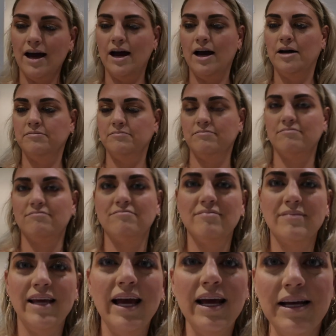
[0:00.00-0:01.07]

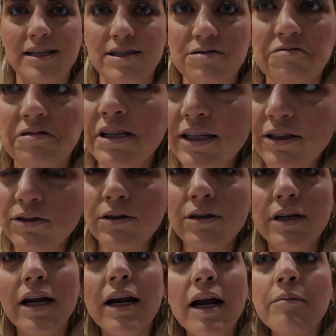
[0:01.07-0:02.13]
yeah, it's really
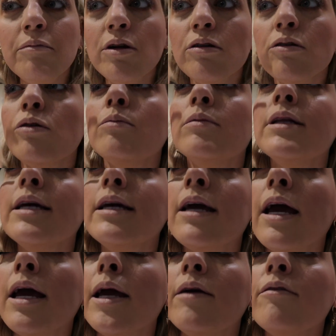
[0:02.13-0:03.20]
good. And I'm not normally
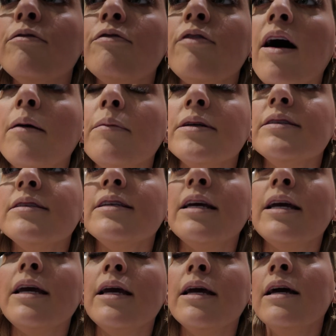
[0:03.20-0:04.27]
a
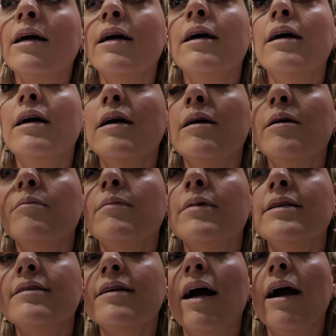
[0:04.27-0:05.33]
pharmacy
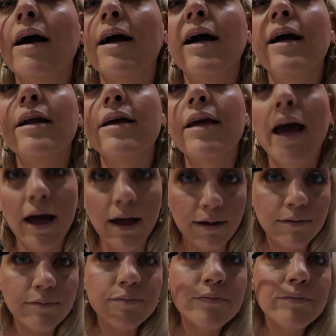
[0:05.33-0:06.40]
mascara kind of
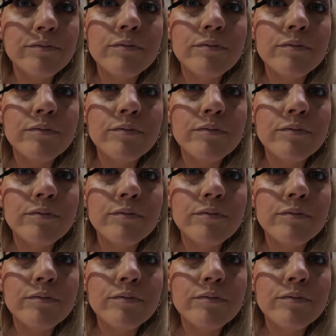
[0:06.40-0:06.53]
gal,